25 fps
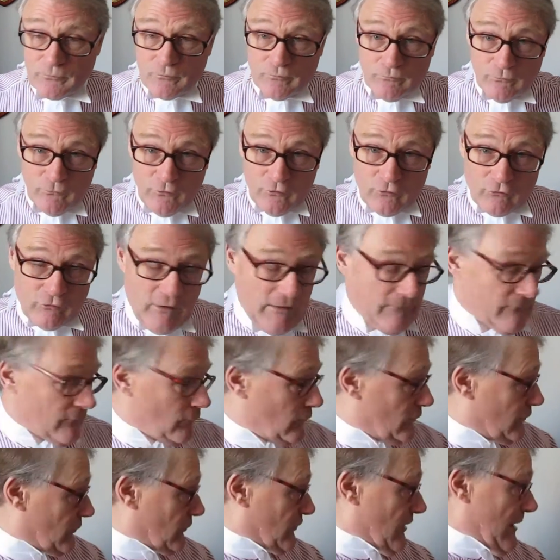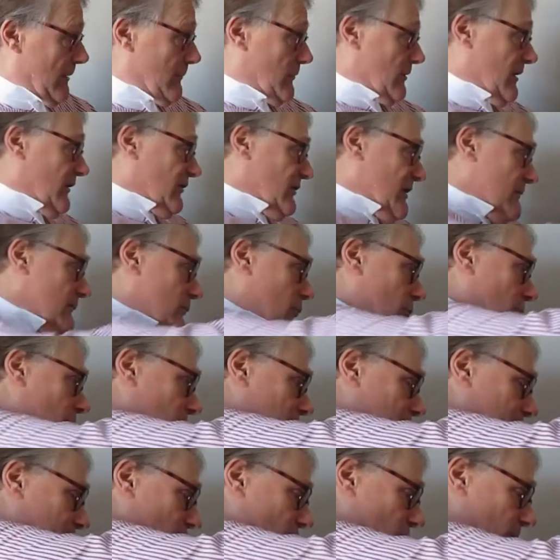straightforward statement. Let's have a look at
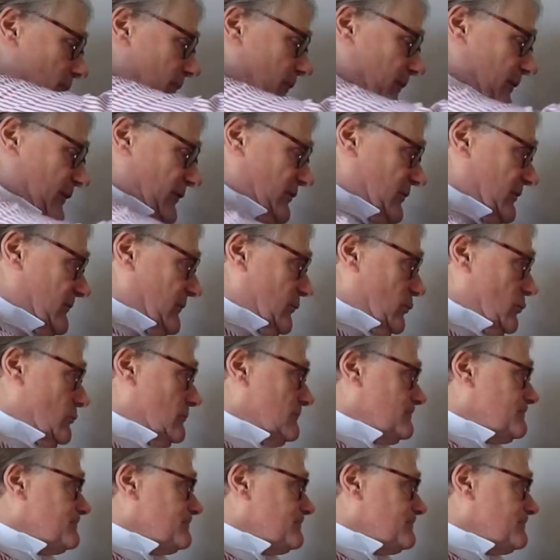the book first of all.